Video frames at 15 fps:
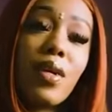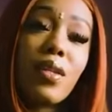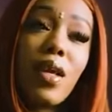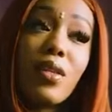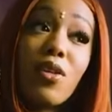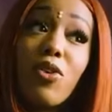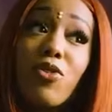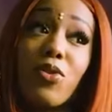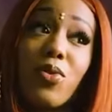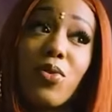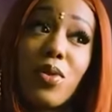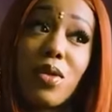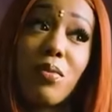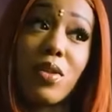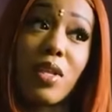Because I told you it
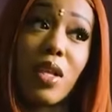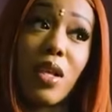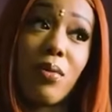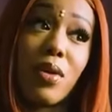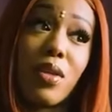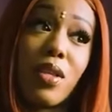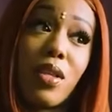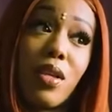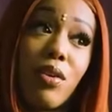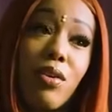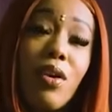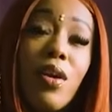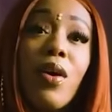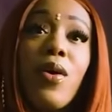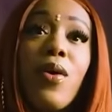was some celebrities in
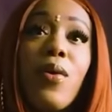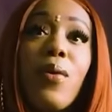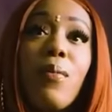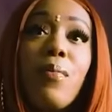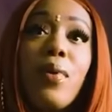there.